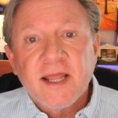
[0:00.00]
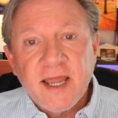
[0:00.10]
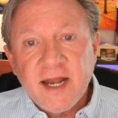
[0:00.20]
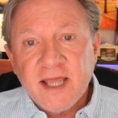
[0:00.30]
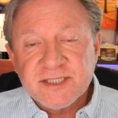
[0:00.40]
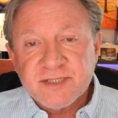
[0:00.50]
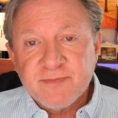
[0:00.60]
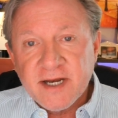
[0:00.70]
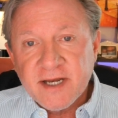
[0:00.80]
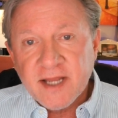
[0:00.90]
and
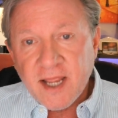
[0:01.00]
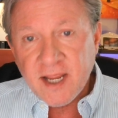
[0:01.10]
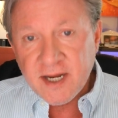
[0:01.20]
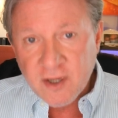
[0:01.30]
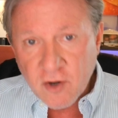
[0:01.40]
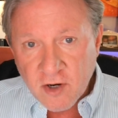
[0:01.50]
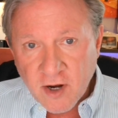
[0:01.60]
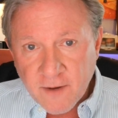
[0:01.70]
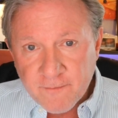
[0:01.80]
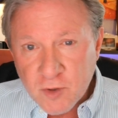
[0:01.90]
estimated ADR.